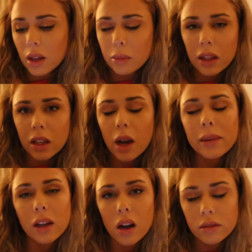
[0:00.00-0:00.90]
I'm like
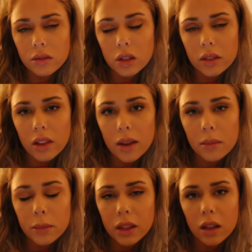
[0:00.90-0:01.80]
coming off of one of
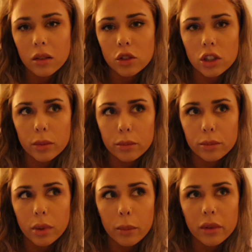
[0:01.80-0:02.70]
them, but then she
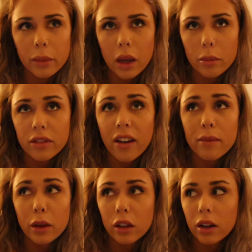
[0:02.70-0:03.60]
bumped me up
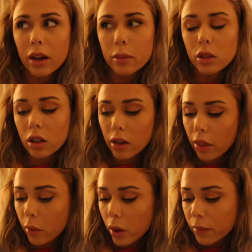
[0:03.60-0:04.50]
5 milligrams on
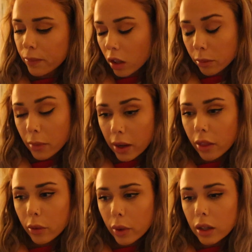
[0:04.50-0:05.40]
another one, on my
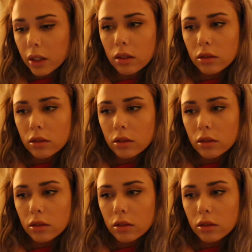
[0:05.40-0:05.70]
other one.